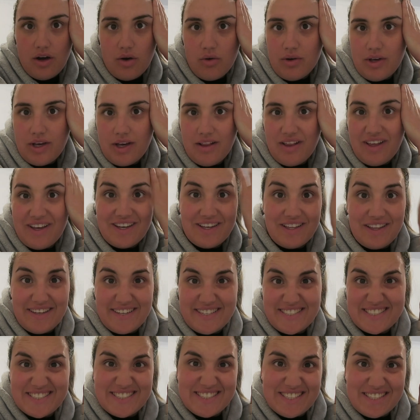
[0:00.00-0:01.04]
i'll get like at
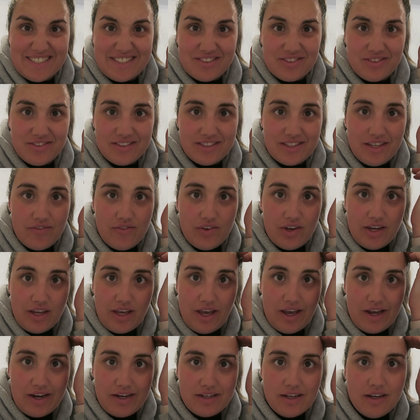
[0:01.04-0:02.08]
least six or seven
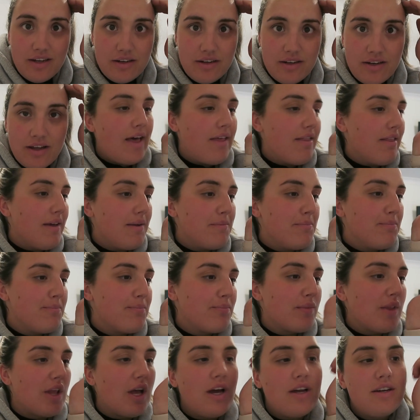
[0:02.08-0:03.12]
k done and then
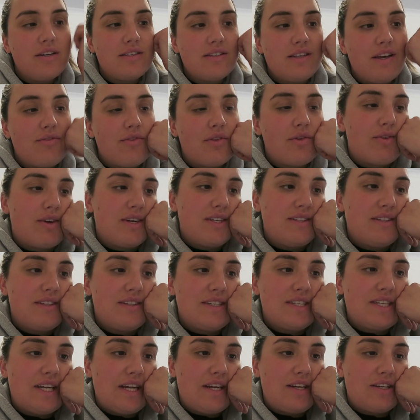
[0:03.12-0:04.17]
I just have the rest of
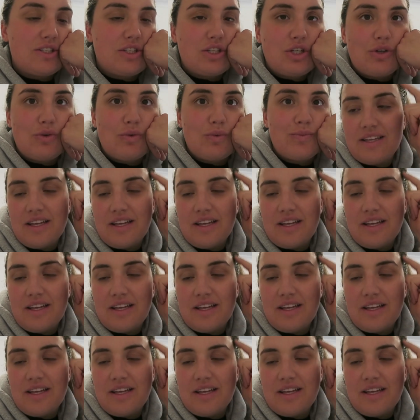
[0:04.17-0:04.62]
the day to chill.